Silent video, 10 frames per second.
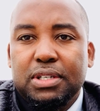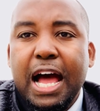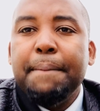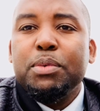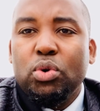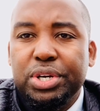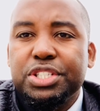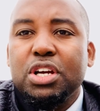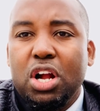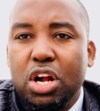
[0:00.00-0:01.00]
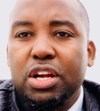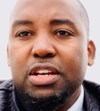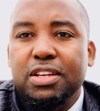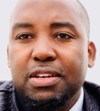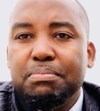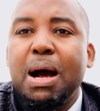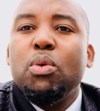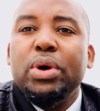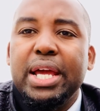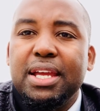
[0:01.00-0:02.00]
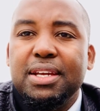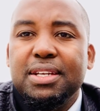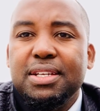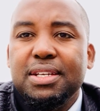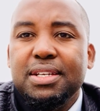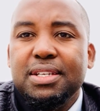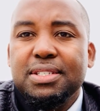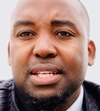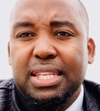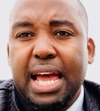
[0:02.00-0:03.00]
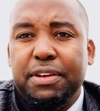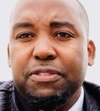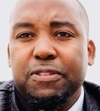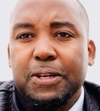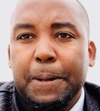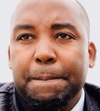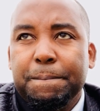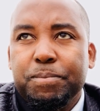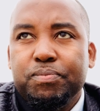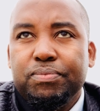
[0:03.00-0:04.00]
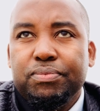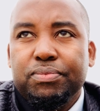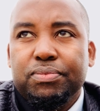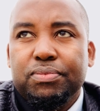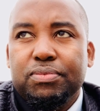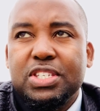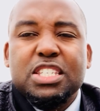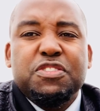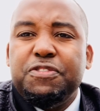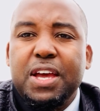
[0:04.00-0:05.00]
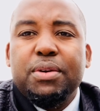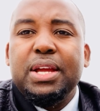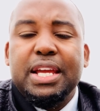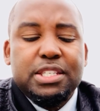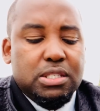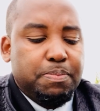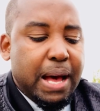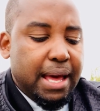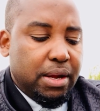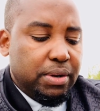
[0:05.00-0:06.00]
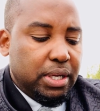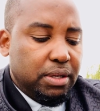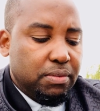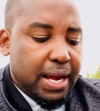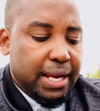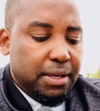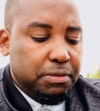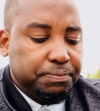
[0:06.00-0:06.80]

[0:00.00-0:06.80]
I'm going to earn my way to life. Just very inspiring, right?